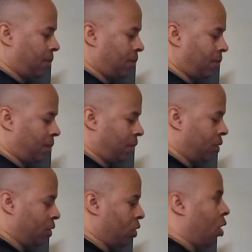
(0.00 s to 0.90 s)
But
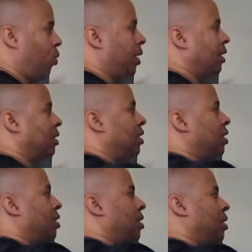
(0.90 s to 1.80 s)
there's always
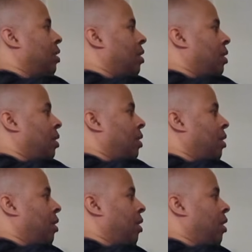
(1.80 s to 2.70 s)
it's
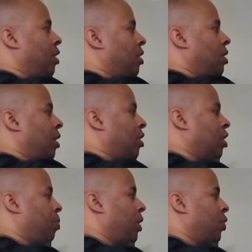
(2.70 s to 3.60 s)
just such a
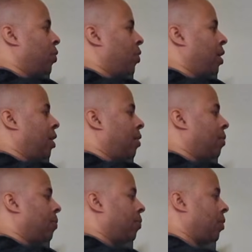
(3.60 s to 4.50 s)
special thing.
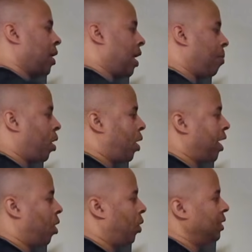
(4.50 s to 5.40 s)
And I
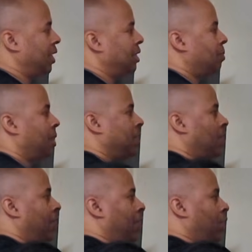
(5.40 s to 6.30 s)
always say to
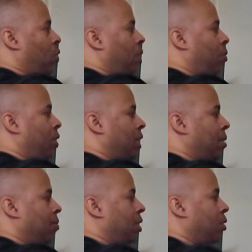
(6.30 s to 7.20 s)
myself, like, you know what, I'm gonna
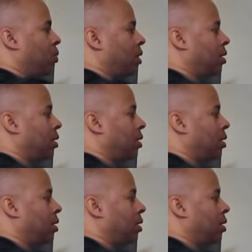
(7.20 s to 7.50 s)
keep this one.